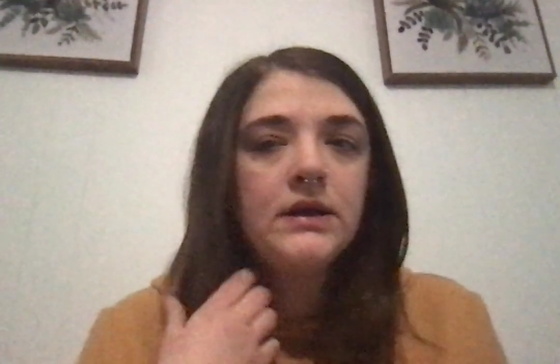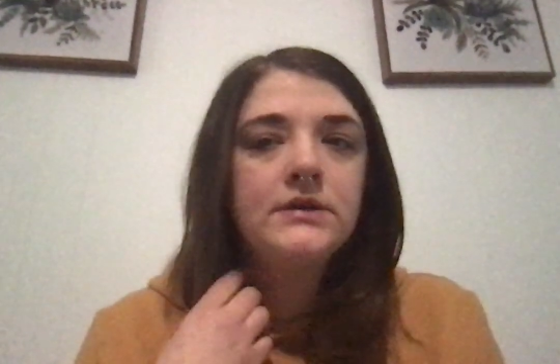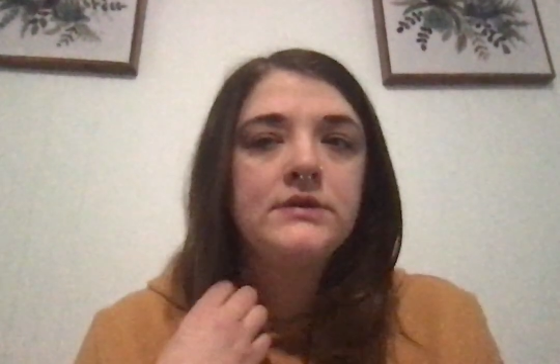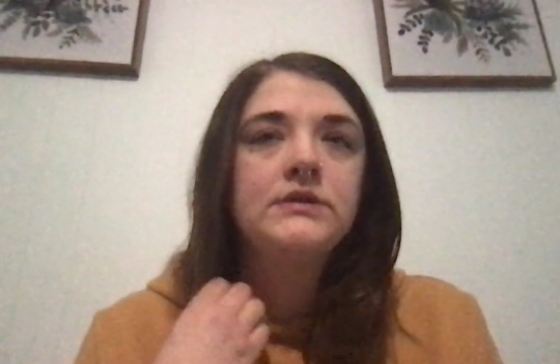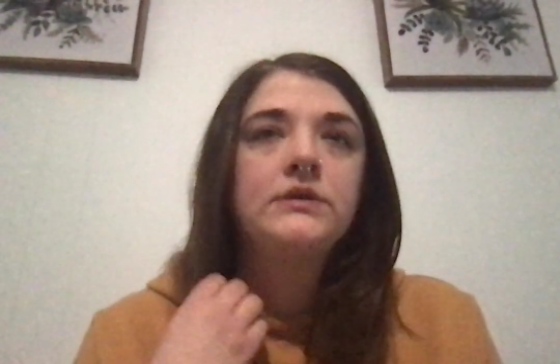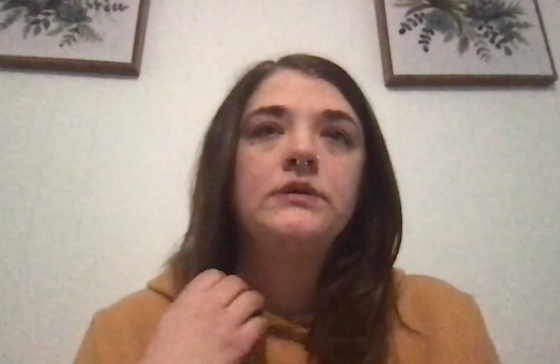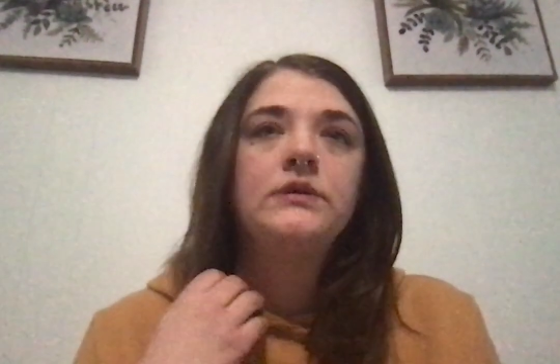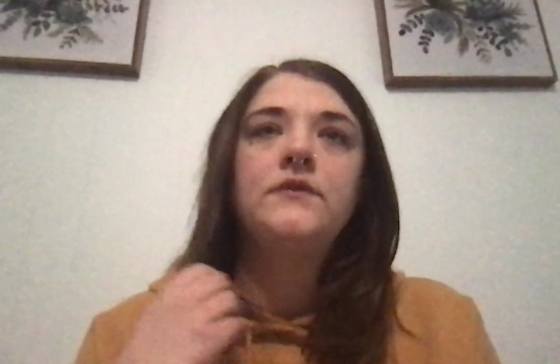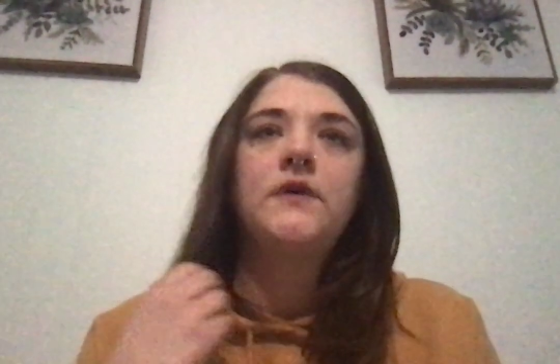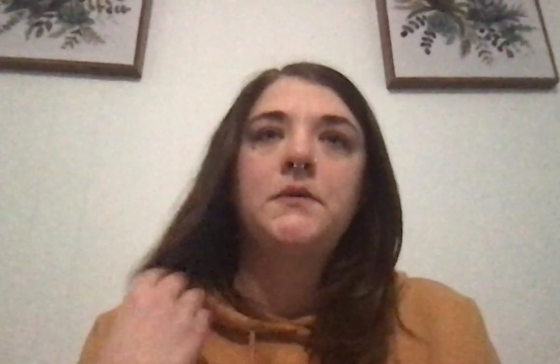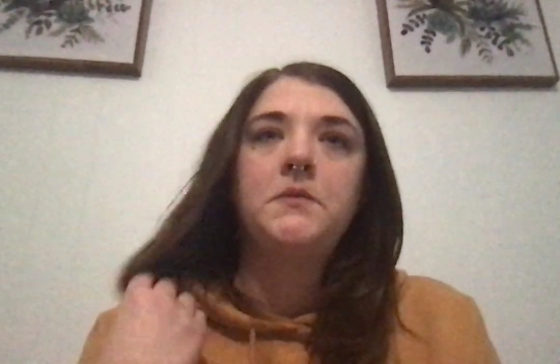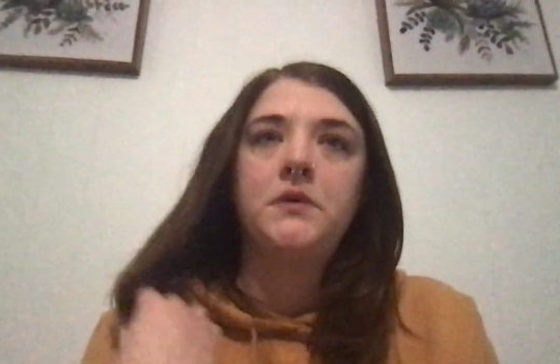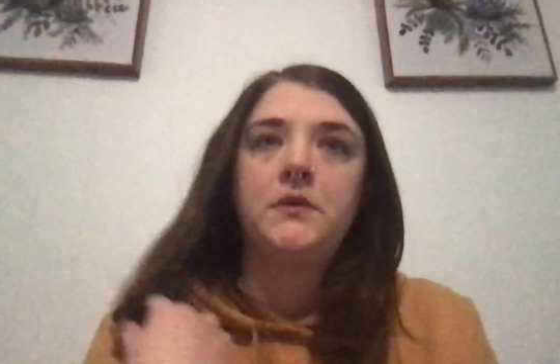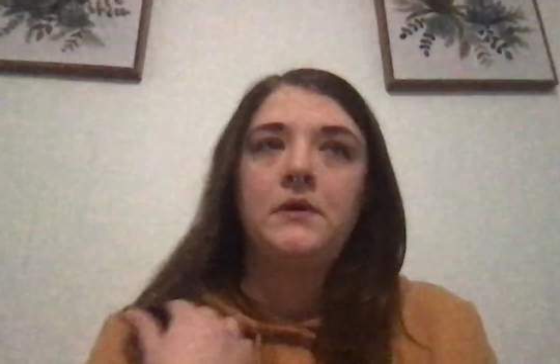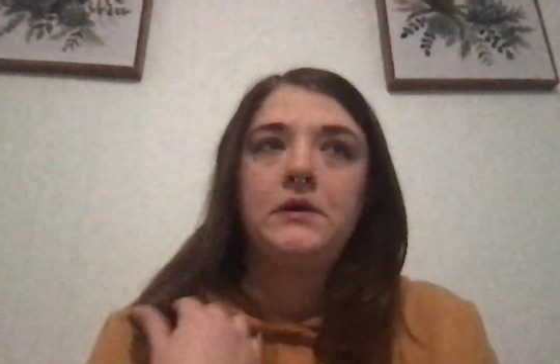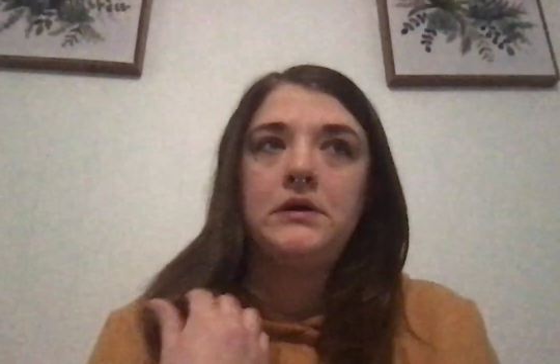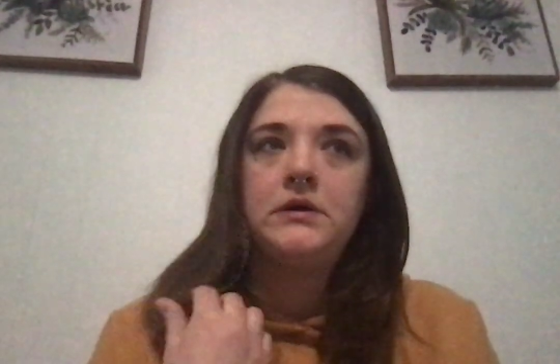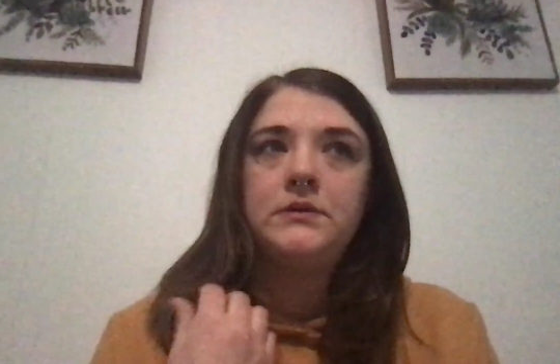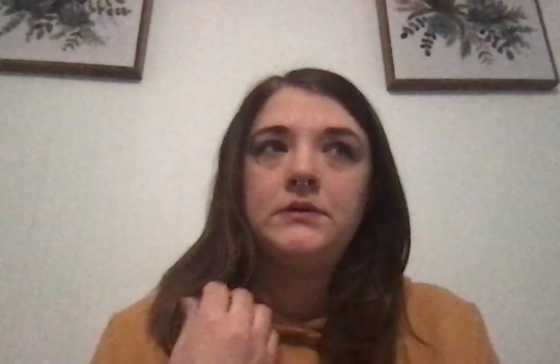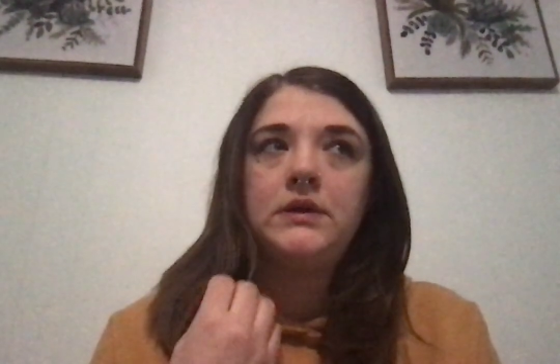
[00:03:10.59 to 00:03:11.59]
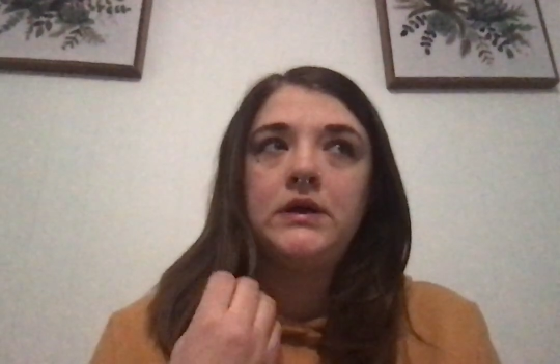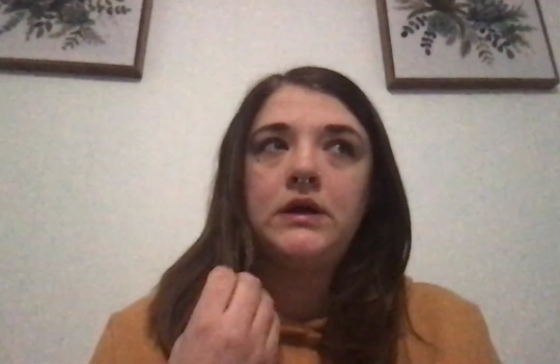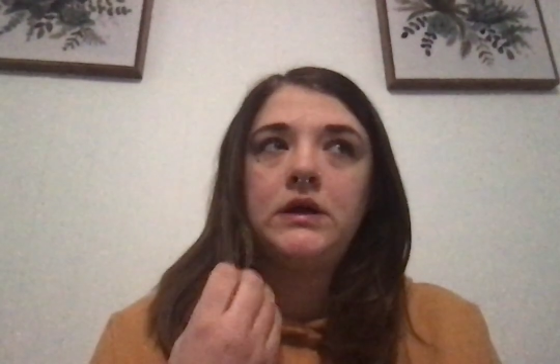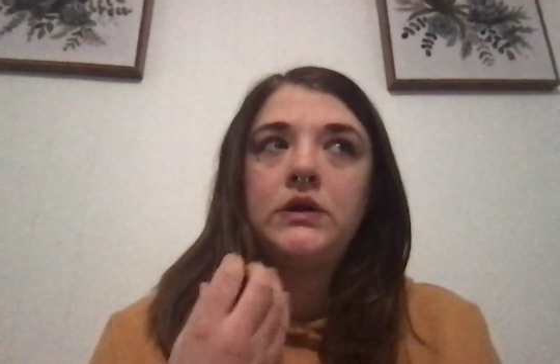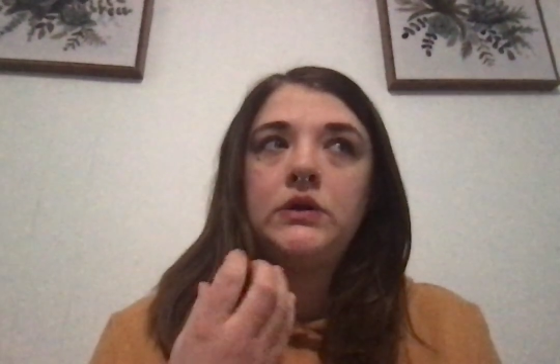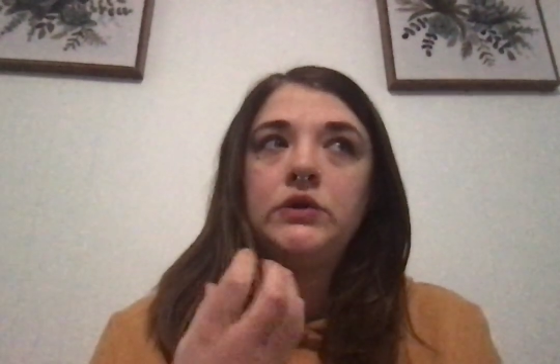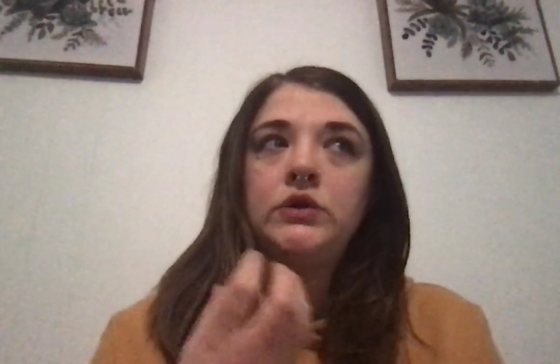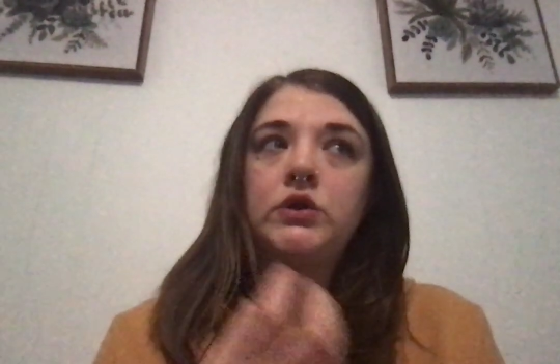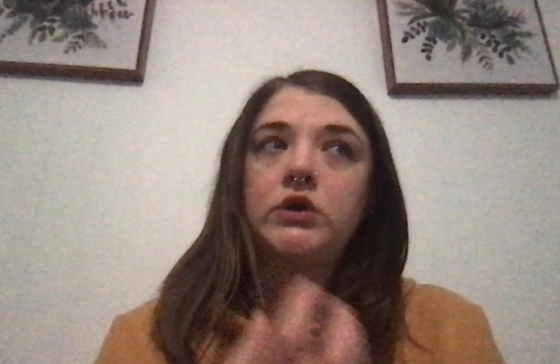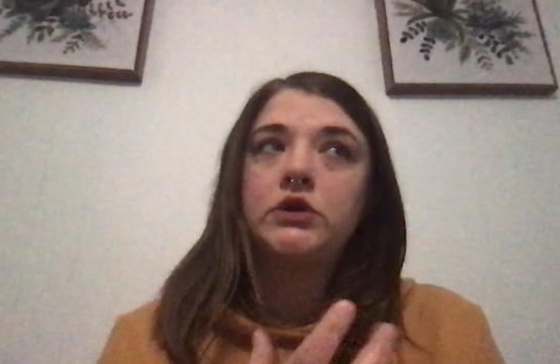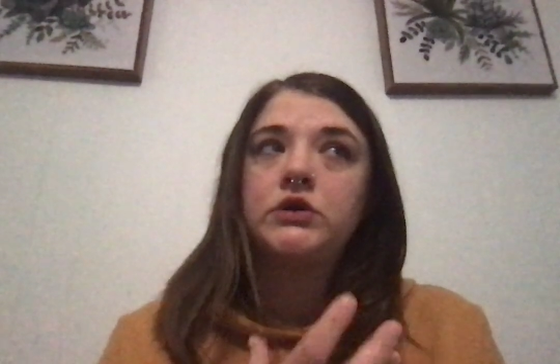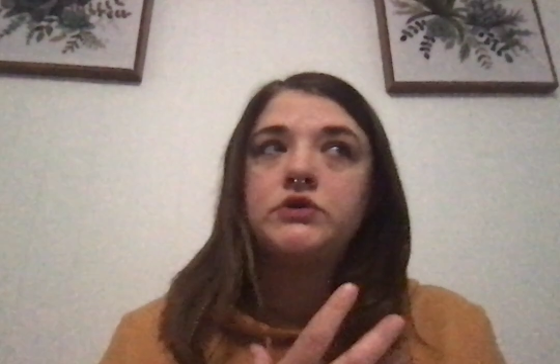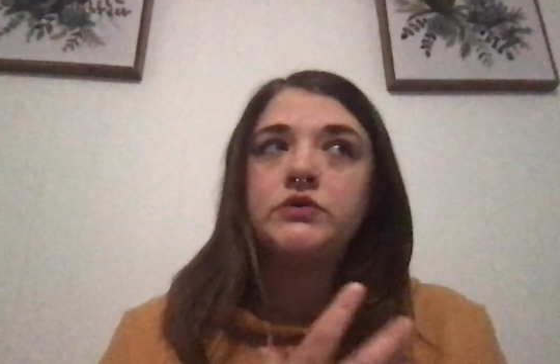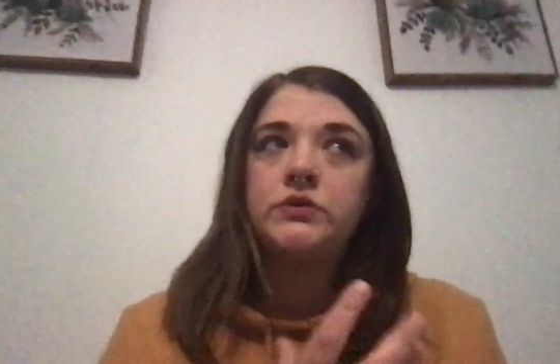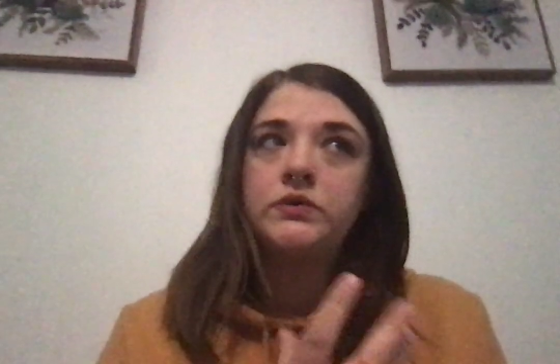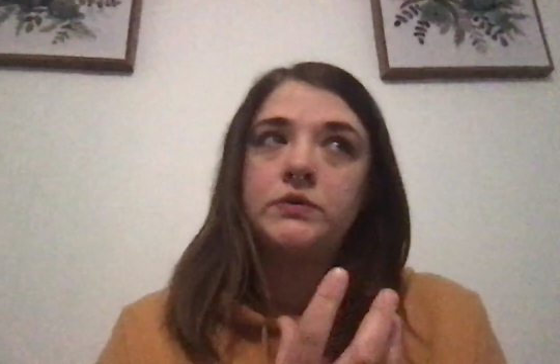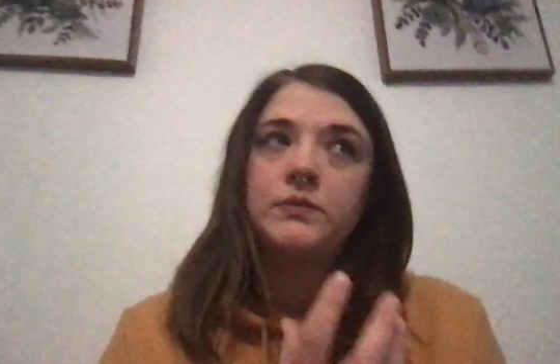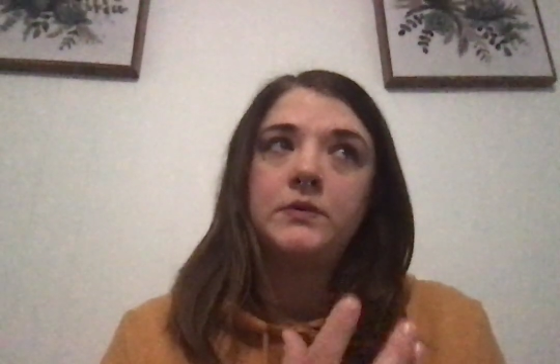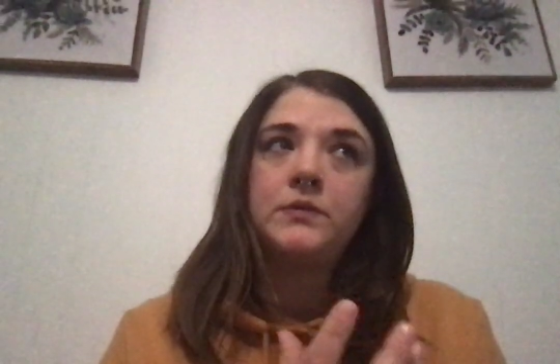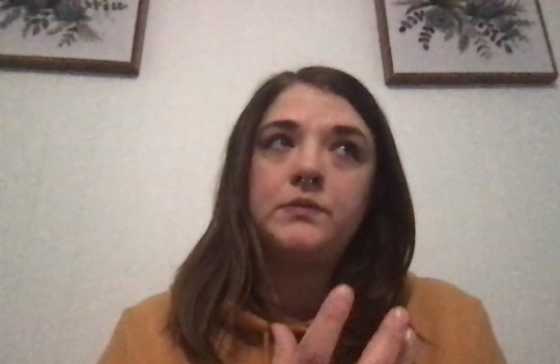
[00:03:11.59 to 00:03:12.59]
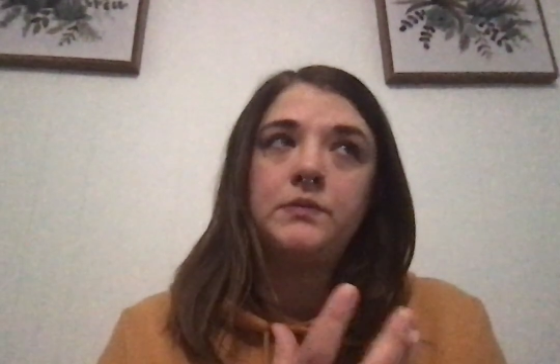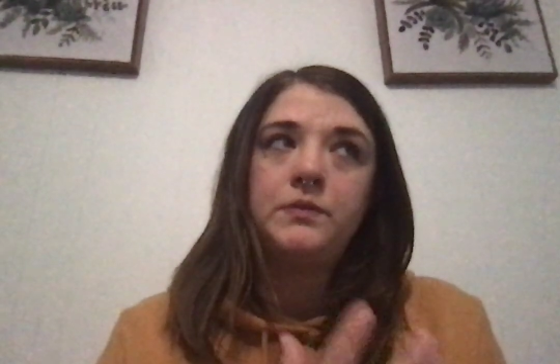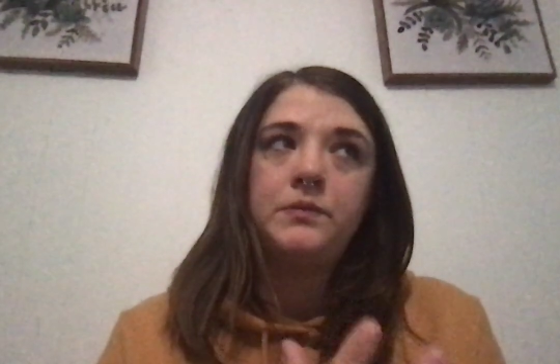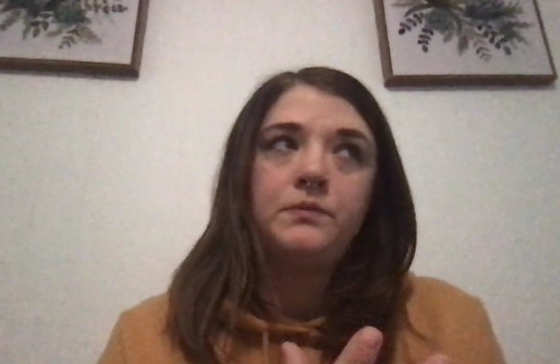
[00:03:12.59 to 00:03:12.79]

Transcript: so if I'm around like a large group of